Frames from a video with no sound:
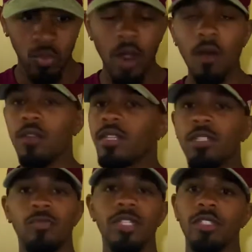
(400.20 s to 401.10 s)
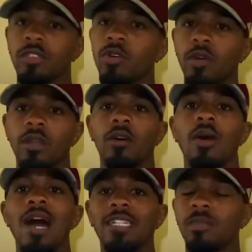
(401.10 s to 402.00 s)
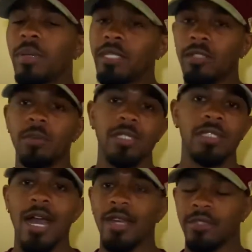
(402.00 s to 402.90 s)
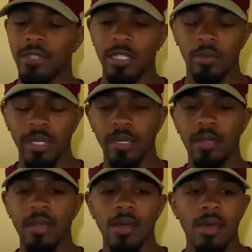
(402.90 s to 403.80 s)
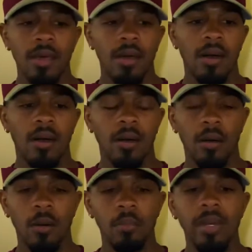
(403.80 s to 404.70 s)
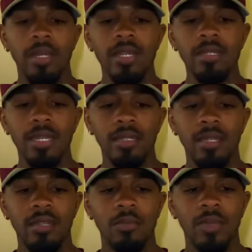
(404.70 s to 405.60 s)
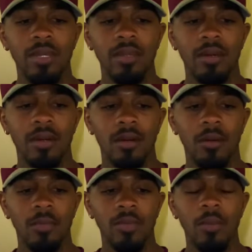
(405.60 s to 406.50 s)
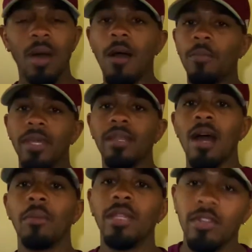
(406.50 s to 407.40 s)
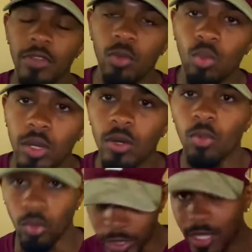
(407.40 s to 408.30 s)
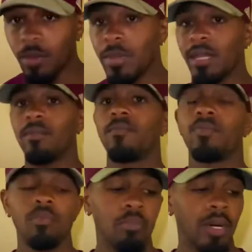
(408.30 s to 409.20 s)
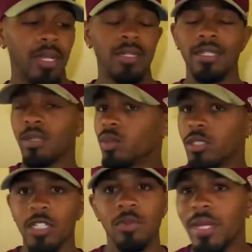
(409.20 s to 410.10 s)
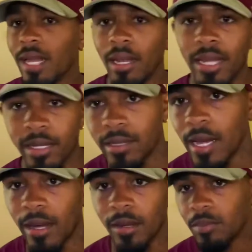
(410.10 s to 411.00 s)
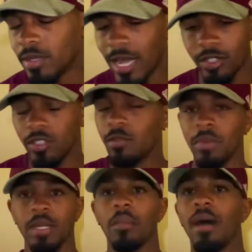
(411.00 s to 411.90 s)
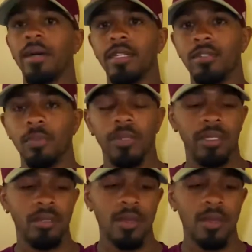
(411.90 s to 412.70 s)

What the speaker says: all of these visits going on, I expect some of these guys to decommit. But he did decommit. In my opinion, I believe he will recommit, but it will just be at a later time. That's just me and my honest opinion.